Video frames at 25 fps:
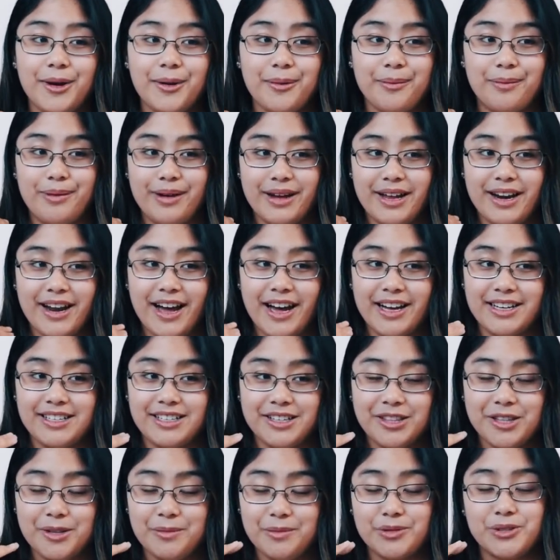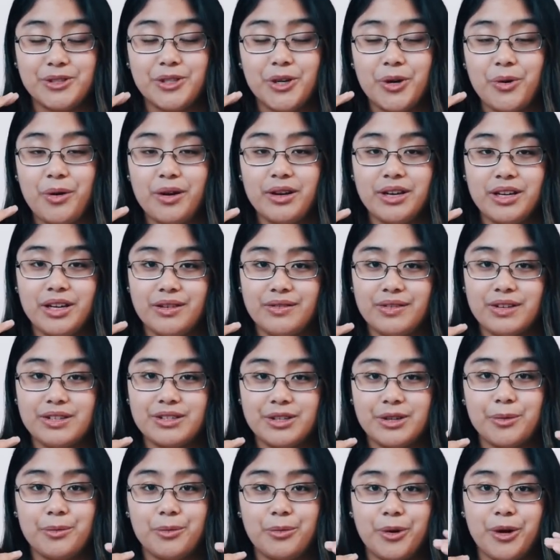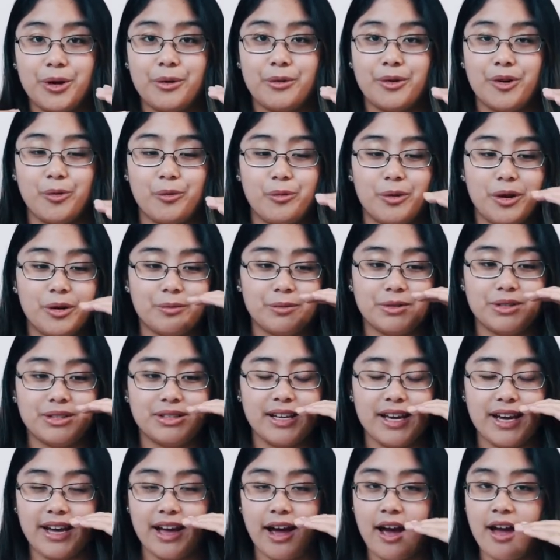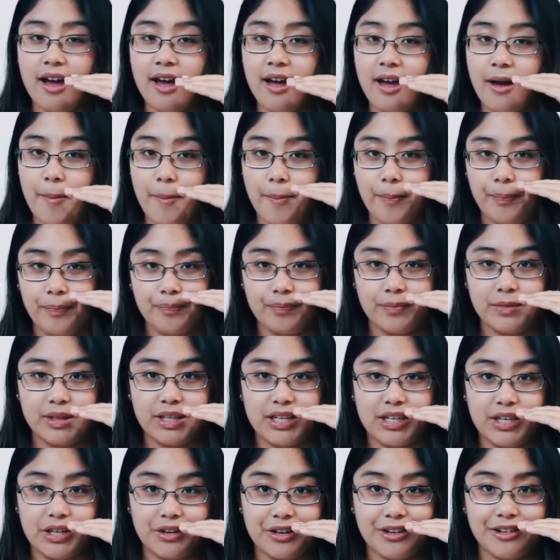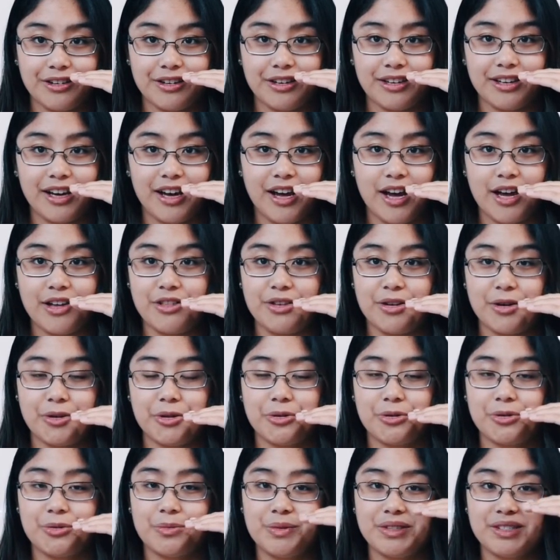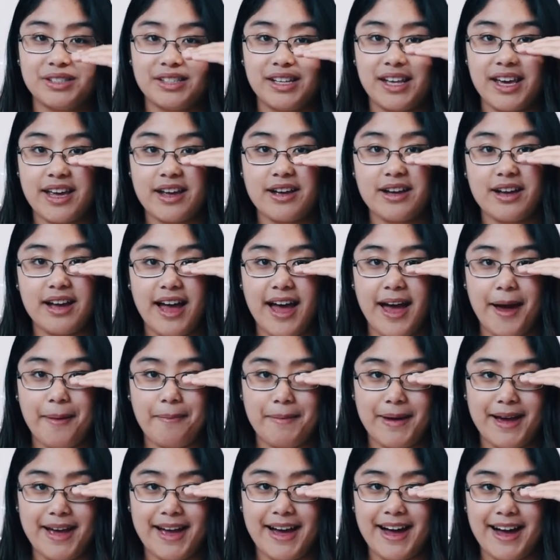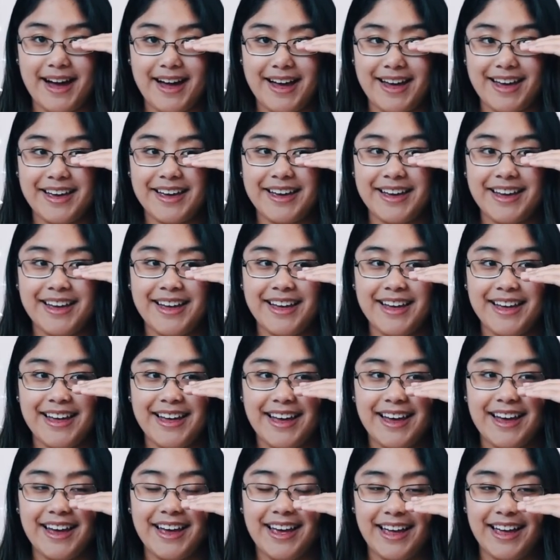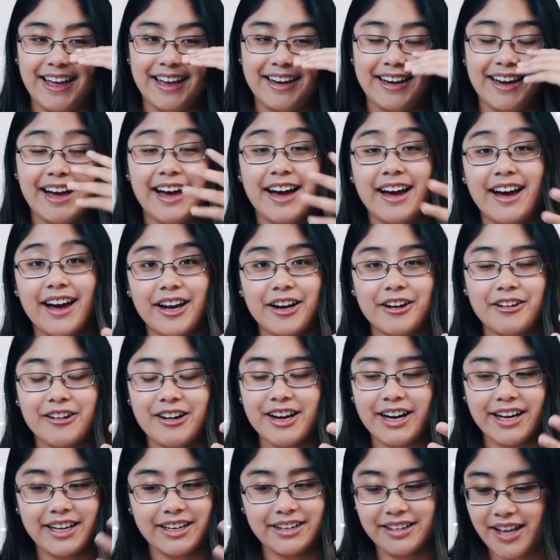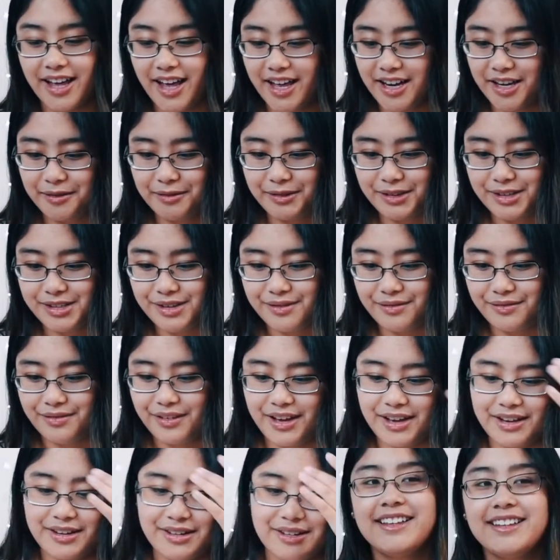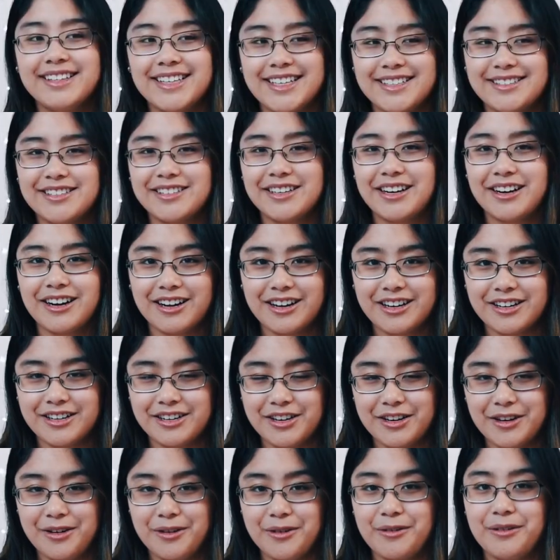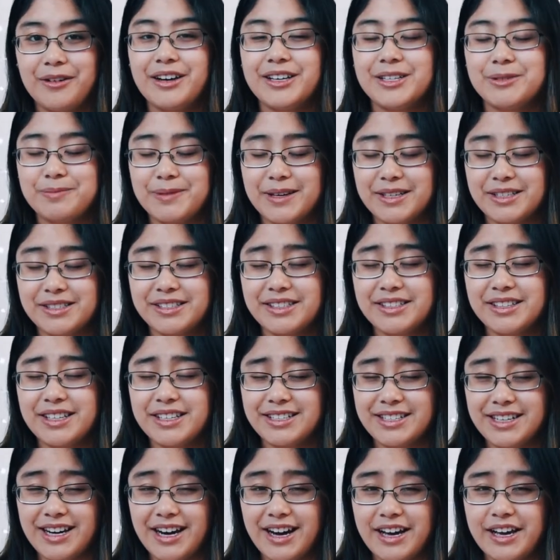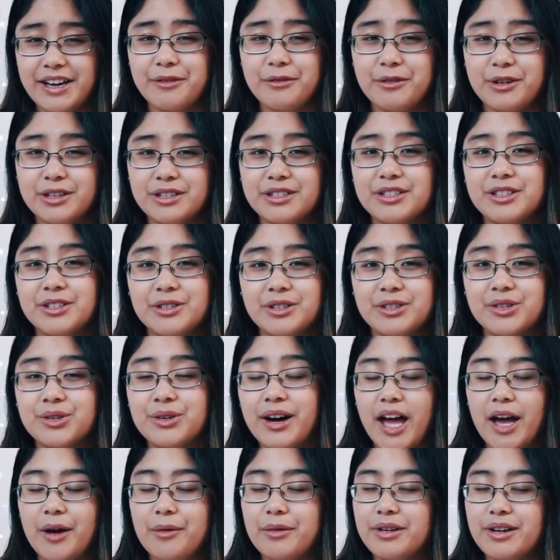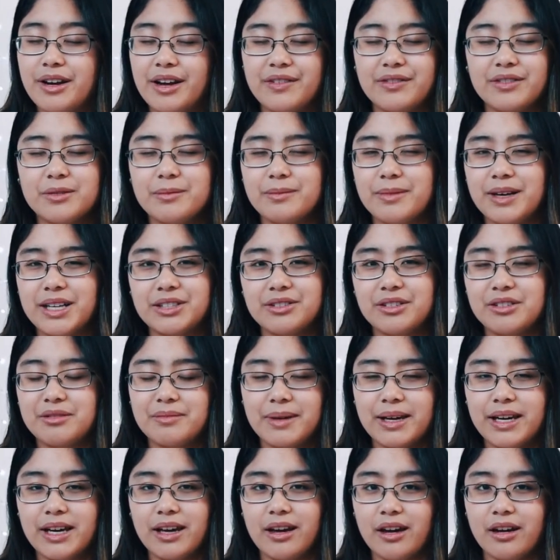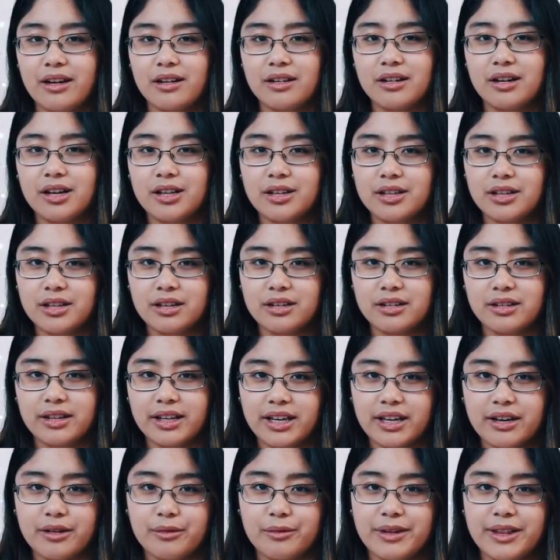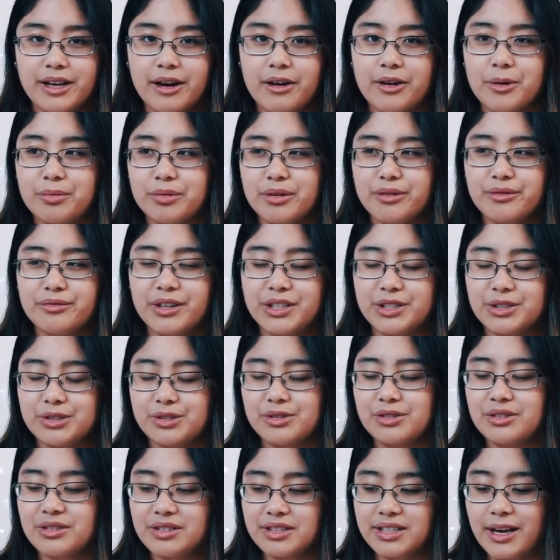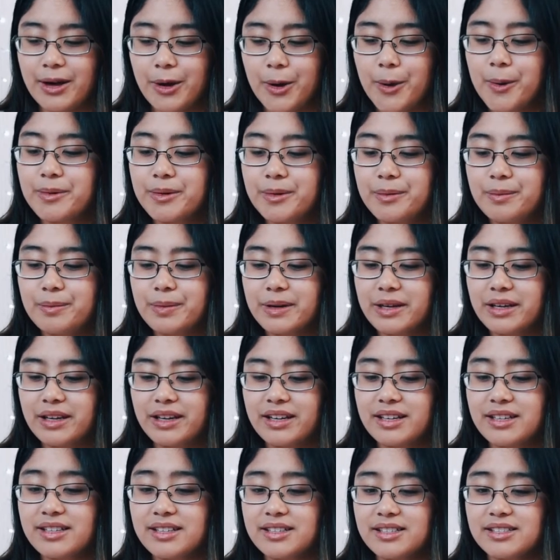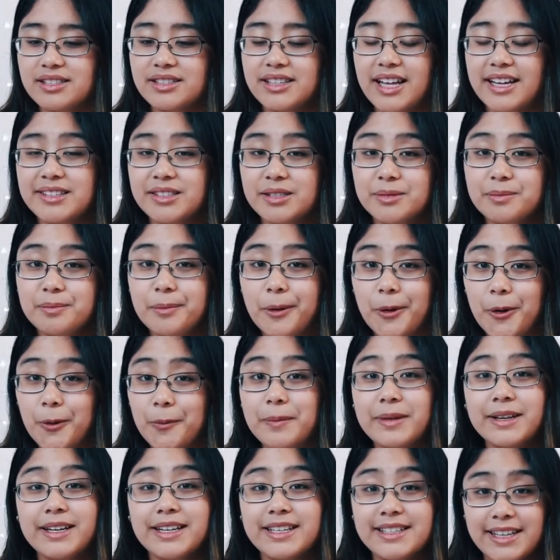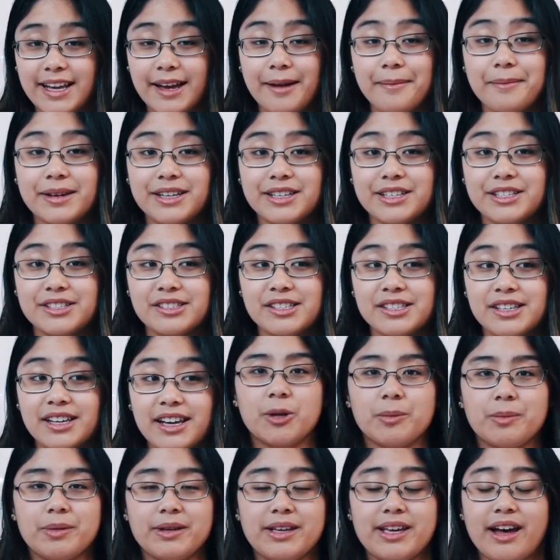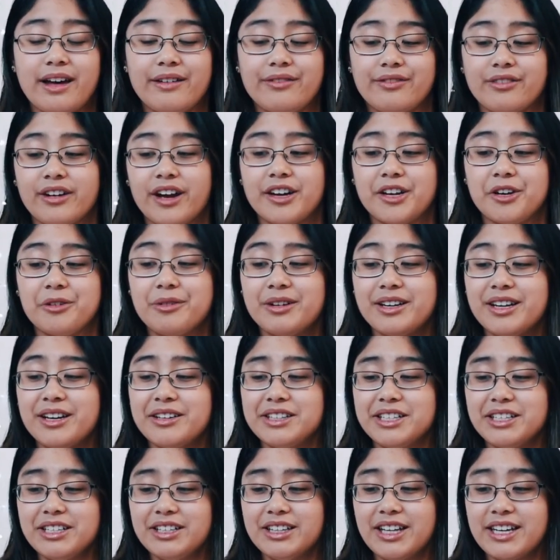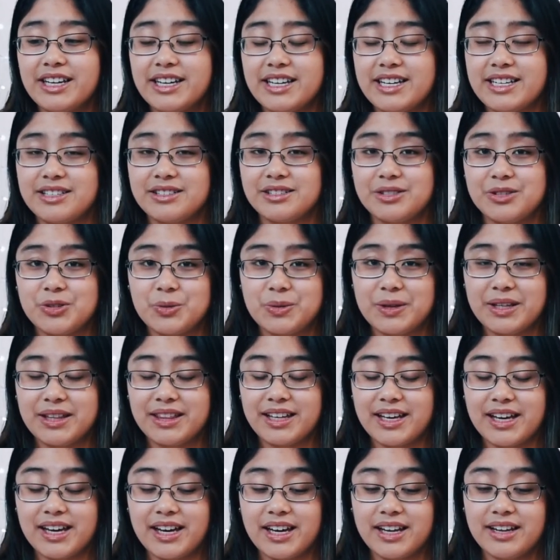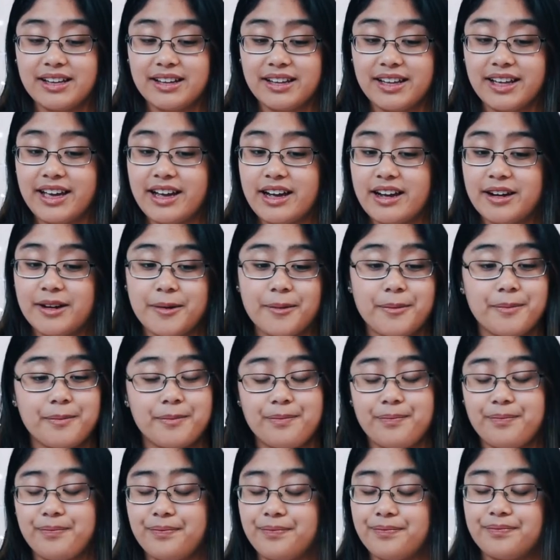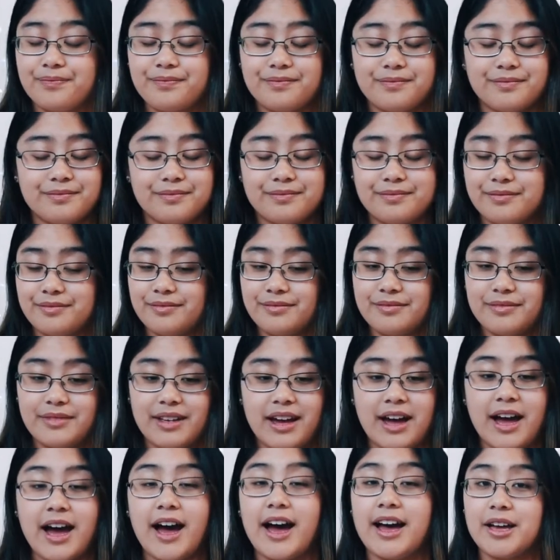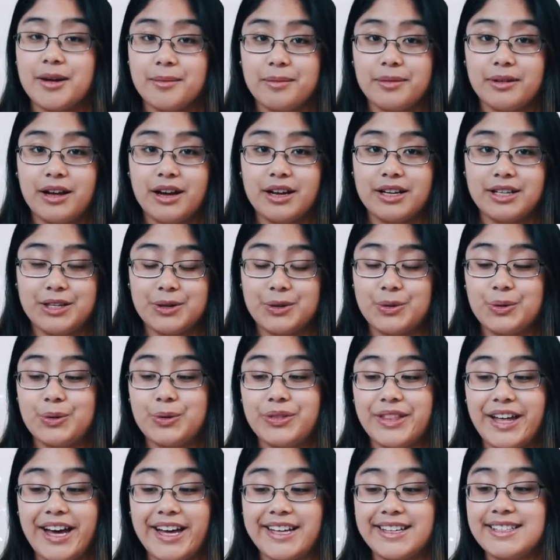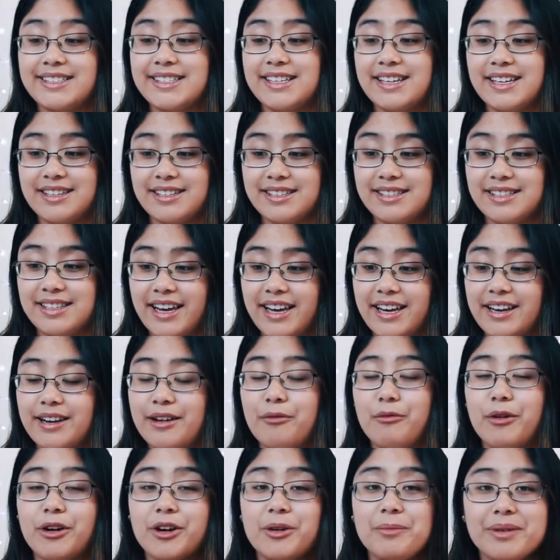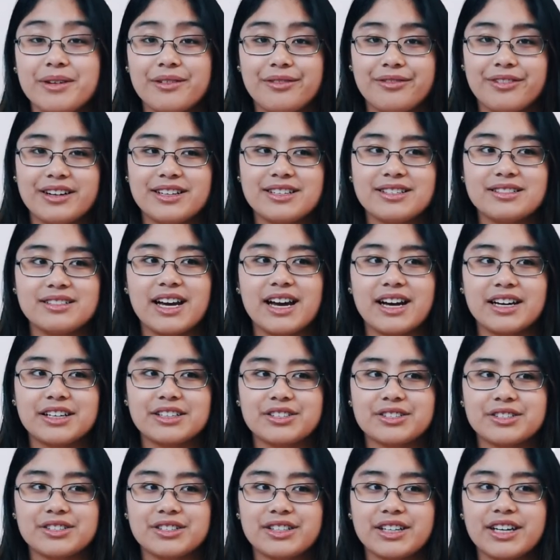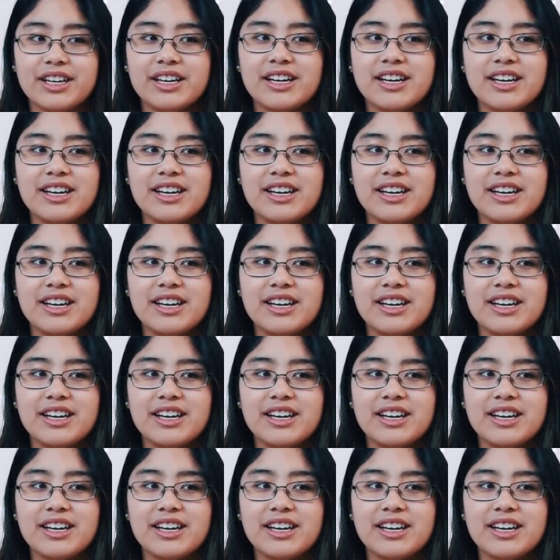but I did them so uneven to the point where one was like here and the other one was like at my eye, and I cried, and it wasn't fun. That's a hard no, especially the dyeing one too. I would never mess with my hair color like without a professional's help, because that's some permanent damage. But yeah, for anyone out there that is doing that, like, I applaud you. That's insane. One of my friends actually,